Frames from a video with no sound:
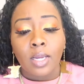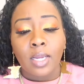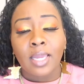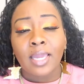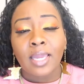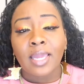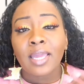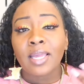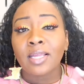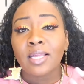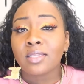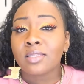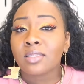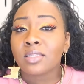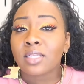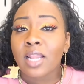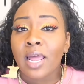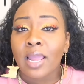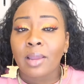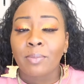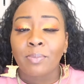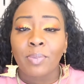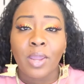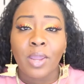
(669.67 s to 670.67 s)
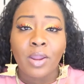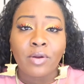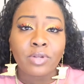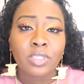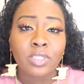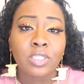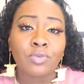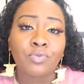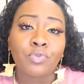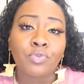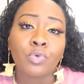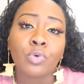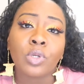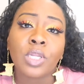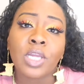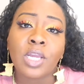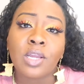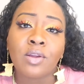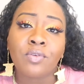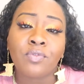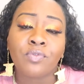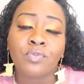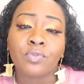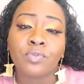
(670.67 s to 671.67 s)
Kids, like parents, if you
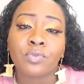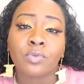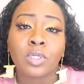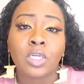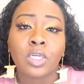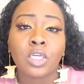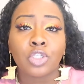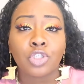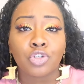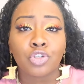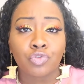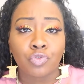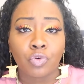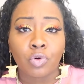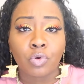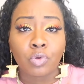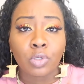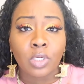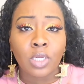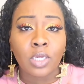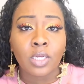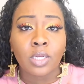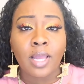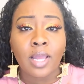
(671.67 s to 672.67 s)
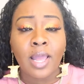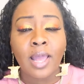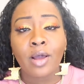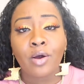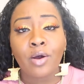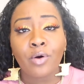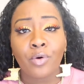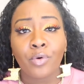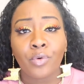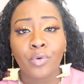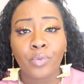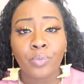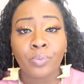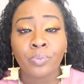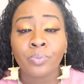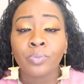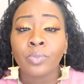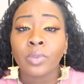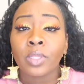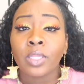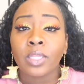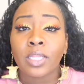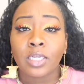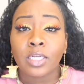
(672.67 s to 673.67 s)
leave your stroller at home,
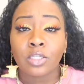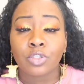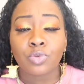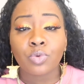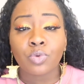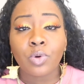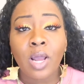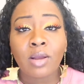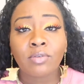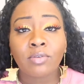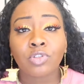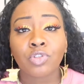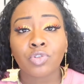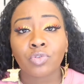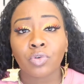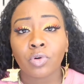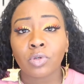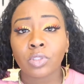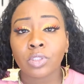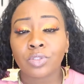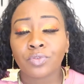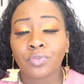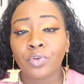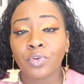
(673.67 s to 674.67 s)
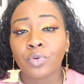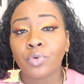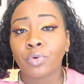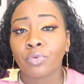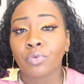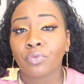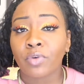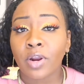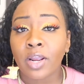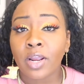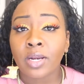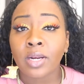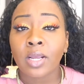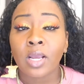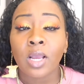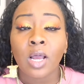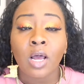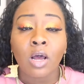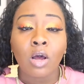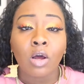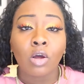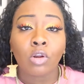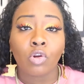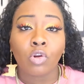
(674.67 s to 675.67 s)
they do have strollers for you to
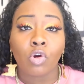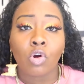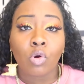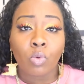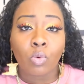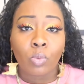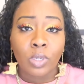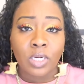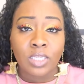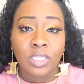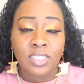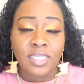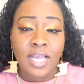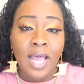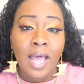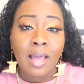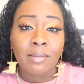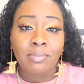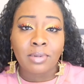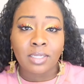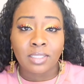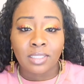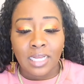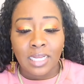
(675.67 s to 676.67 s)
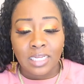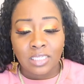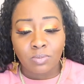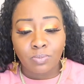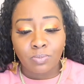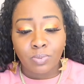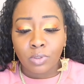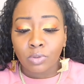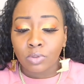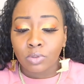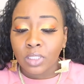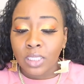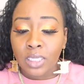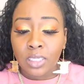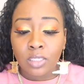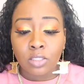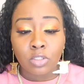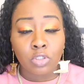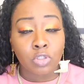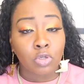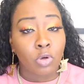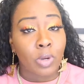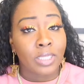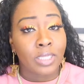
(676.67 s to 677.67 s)
rent along with a tablet that's built
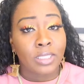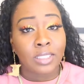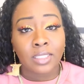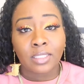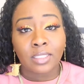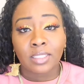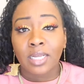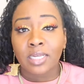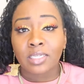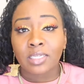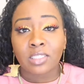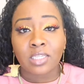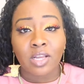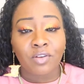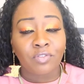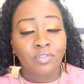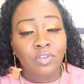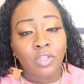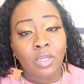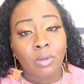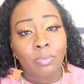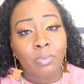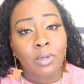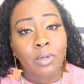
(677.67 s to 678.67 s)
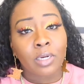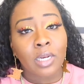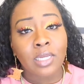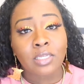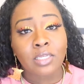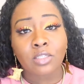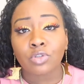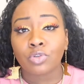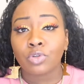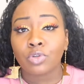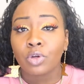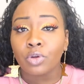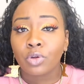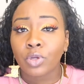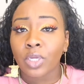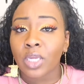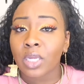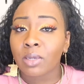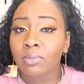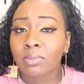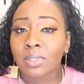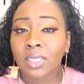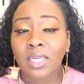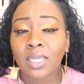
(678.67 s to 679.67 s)
in. So I think that's definitely a plus. You know, you
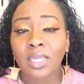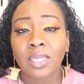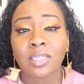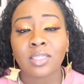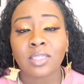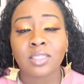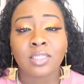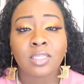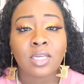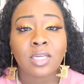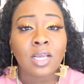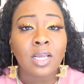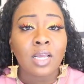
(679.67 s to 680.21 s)
keep the kids,